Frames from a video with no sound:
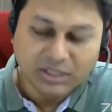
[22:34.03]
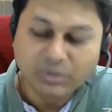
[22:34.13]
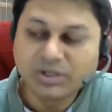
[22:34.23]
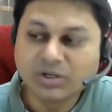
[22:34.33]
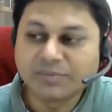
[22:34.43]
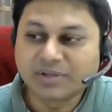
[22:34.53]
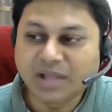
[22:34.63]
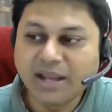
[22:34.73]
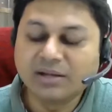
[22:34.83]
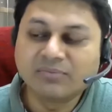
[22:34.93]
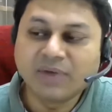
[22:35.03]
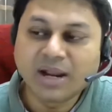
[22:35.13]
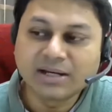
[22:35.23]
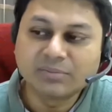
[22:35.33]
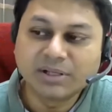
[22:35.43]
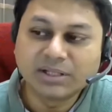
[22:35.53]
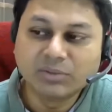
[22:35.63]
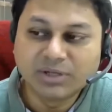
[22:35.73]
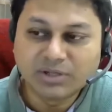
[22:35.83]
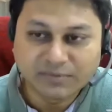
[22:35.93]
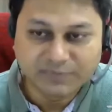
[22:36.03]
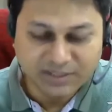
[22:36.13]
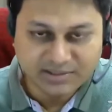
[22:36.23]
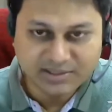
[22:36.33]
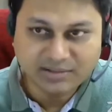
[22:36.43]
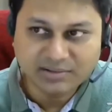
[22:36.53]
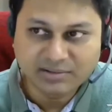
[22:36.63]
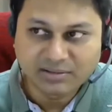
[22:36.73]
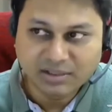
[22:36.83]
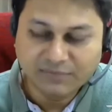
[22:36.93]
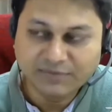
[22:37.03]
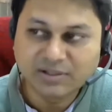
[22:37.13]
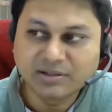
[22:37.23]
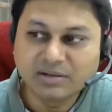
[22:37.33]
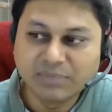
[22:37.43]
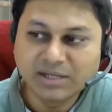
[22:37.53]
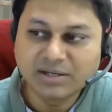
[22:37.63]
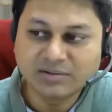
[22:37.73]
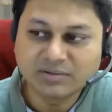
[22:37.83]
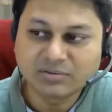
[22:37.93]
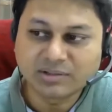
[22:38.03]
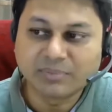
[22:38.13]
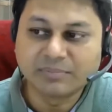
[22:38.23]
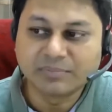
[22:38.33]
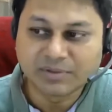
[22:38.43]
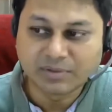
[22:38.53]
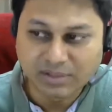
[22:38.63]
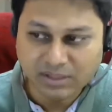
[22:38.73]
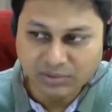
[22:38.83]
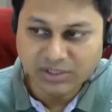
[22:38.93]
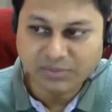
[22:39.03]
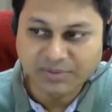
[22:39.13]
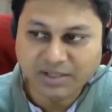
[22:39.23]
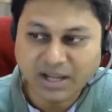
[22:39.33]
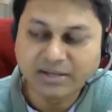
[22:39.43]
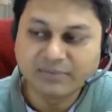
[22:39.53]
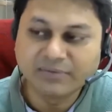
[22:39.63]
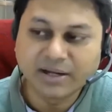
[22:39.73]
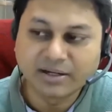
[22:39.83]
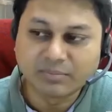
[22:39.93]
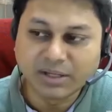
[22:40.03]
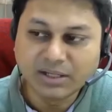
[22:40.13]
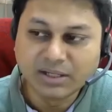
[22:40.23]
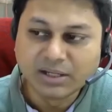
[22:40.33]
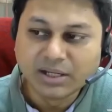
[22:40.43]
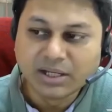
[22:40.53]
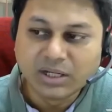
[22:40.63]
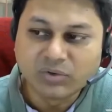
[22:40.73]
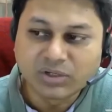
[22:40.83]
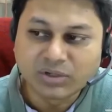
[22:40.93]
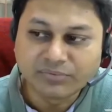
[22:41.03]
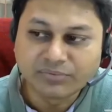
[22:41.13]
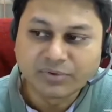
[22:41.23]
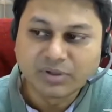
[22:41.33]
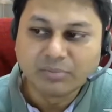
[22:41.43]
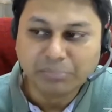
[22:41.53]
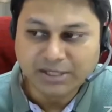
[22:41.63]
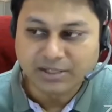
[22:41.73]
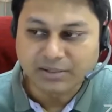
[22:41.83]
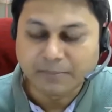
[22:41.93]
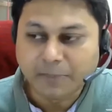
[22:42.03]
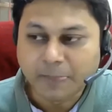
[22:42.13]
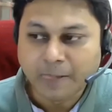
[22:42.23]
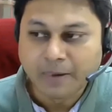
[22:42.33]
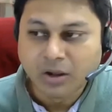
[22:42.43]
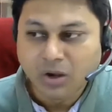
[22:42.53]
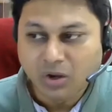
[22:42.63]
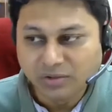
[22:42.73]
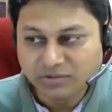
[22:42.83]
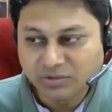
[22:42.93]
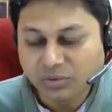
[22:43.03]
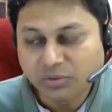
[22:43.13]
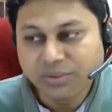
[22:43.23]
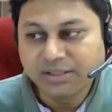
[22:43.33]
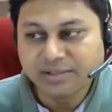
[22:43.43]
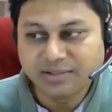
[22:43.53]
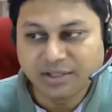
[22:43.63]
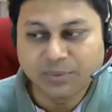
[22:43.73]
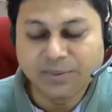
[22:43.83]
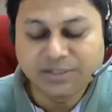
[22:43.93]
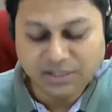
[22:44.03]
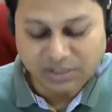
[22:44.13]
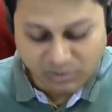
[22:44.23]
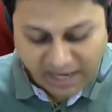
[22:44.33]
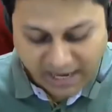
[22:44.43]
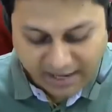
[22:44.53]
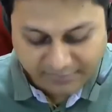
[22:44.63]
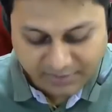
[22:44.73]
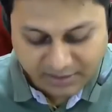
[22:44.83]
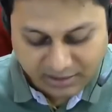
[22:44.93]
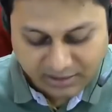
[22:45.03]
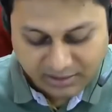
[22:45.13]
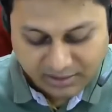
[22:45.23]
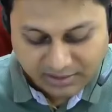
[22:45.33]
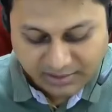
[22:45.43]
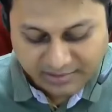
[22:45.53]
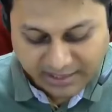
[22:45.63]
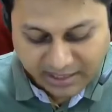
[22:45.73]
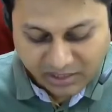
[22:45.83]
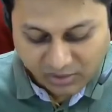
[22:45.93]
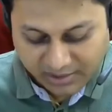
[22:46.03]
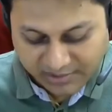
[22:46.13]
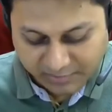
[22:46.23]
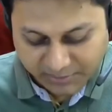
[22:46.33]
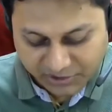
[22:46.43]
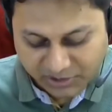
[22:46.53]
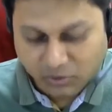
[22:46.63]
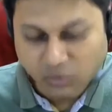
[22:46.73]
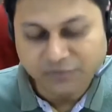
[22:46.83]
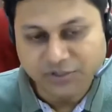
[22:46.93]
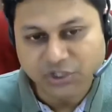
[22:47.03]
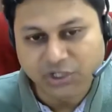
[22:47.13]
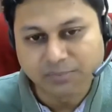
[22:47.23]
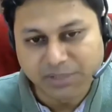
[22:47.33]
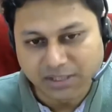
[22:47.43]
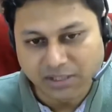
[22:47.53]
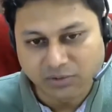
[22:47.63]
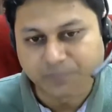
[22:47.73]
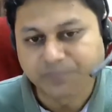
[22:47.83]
The unit of xi divided by the unit of distance. If it is in meters, so some unit of xi divided by unit of meter. Also, in this equation, you have the second order dispersion coefficient beta.